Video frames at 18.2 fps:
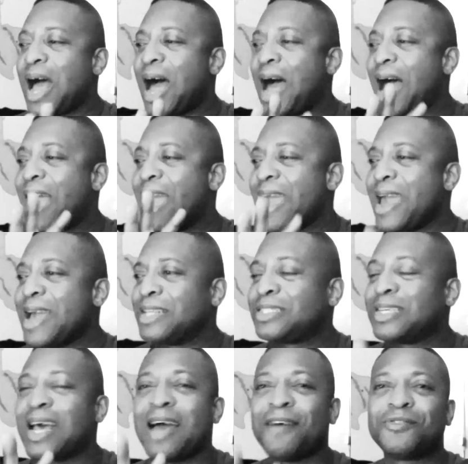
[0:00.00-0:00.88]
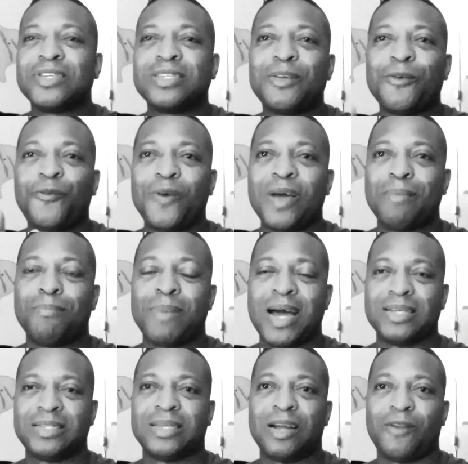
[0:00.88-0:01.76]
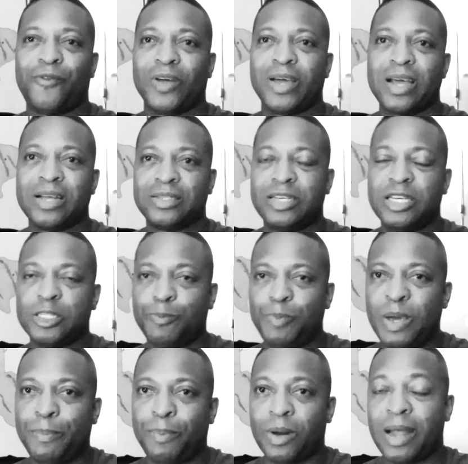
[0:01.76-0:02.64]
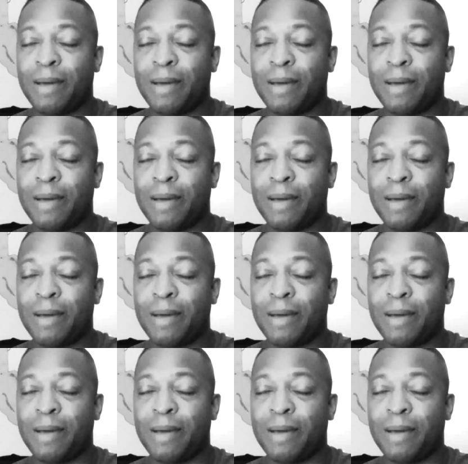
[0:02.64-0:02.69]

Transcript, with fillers: I hate to have to defend myself against these people.